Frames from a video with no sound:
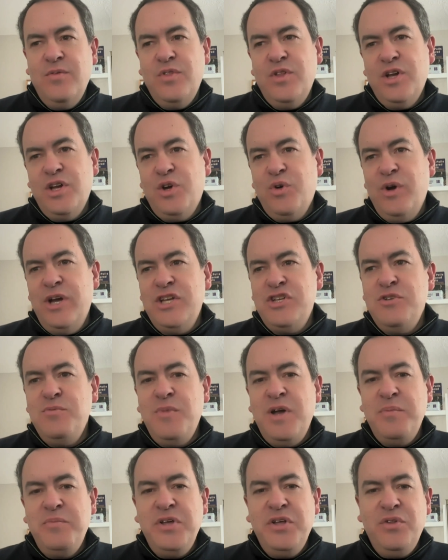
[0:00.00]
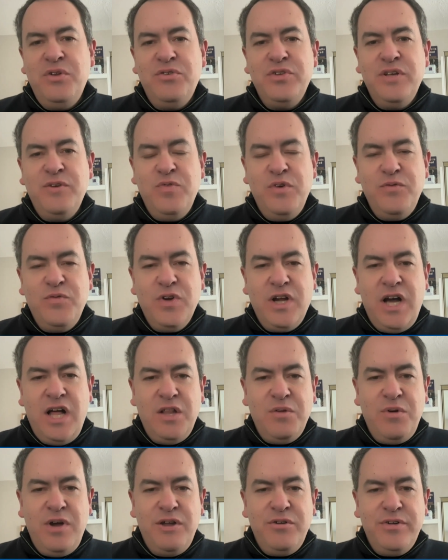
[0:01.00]
The equation might be a little different for
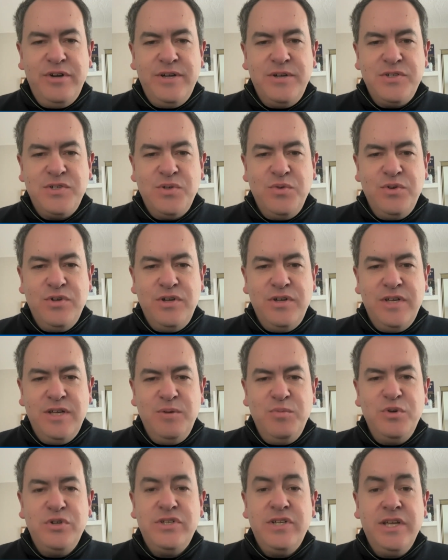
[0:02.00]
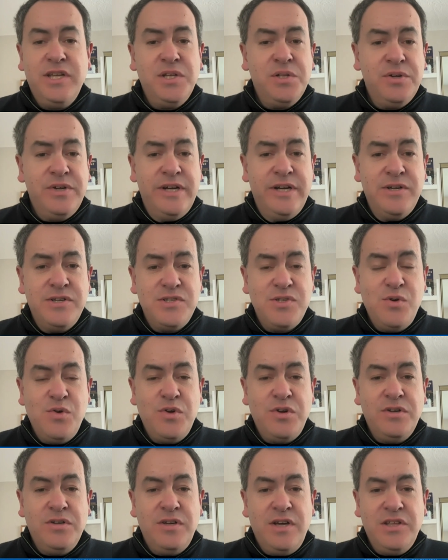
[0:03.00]
Colorado and Arizona, in particular
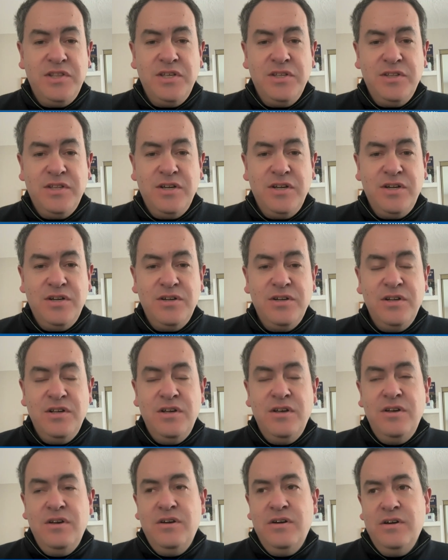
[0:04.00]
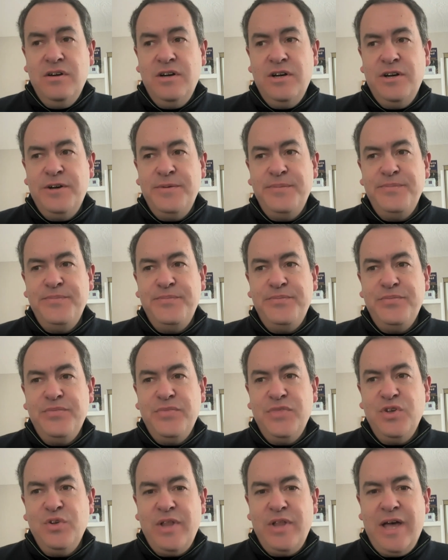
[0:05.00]
Arizona. I think they're, um,
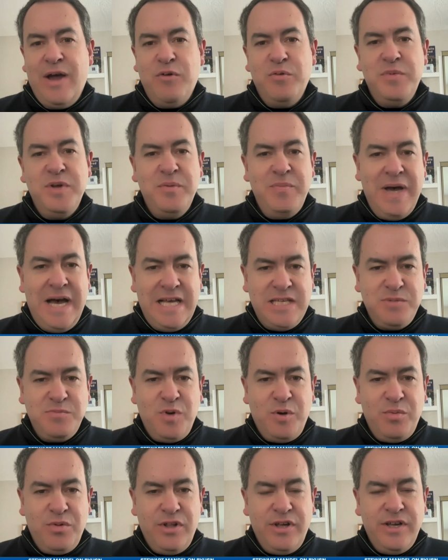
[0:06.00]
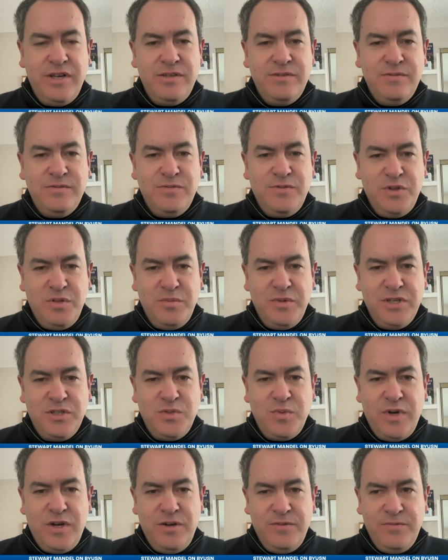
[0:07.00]
you know, that, that would be a basketball play for the Big
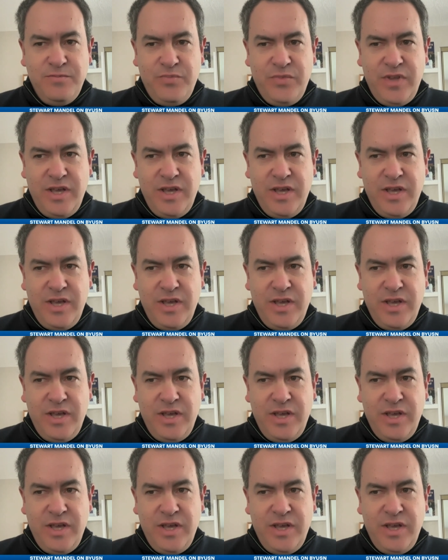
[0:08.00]
12.